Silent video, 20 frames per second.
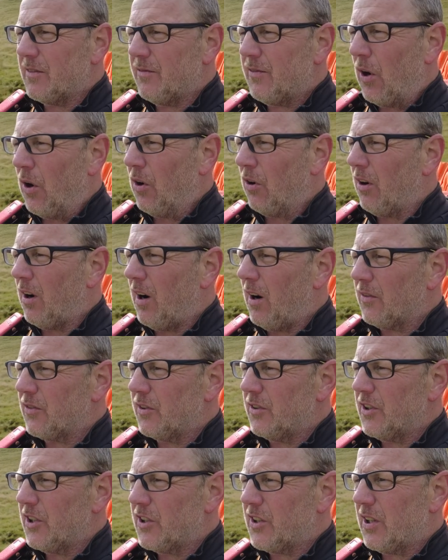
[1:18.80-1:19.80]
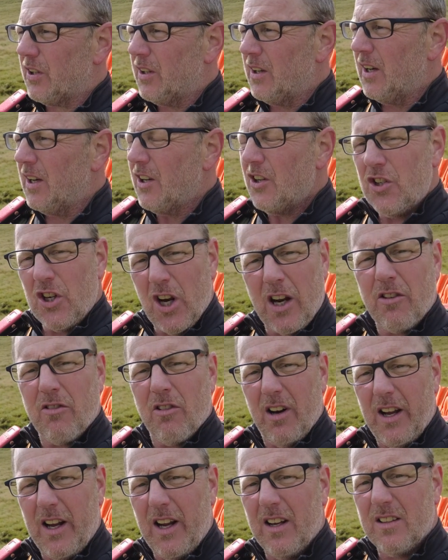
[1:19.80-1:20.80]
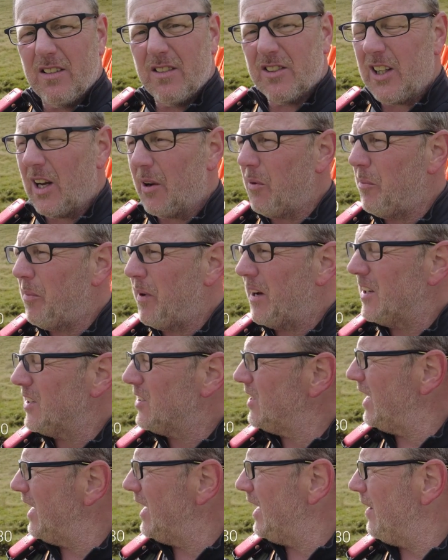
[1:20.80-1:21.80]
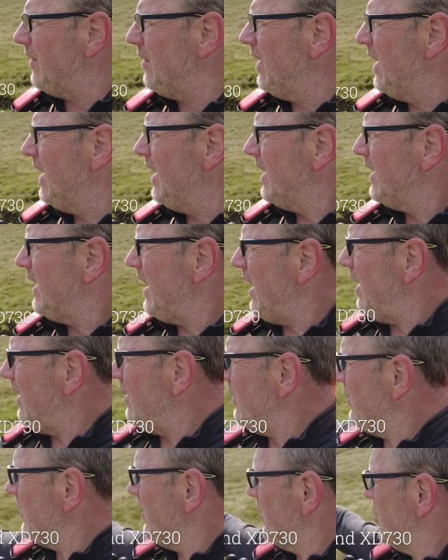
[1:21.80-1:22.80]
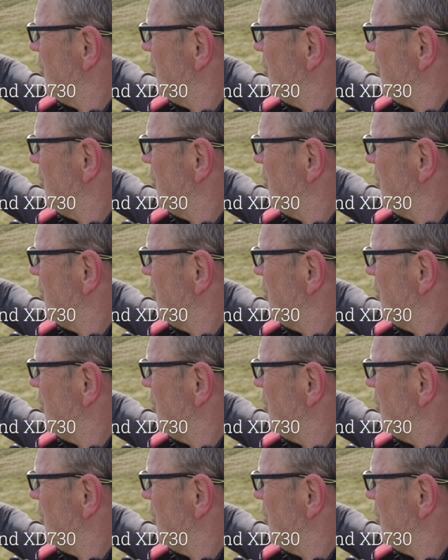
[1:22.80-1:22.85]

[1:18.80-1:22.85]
some photographs and just generally say we've been and seen it. Now, the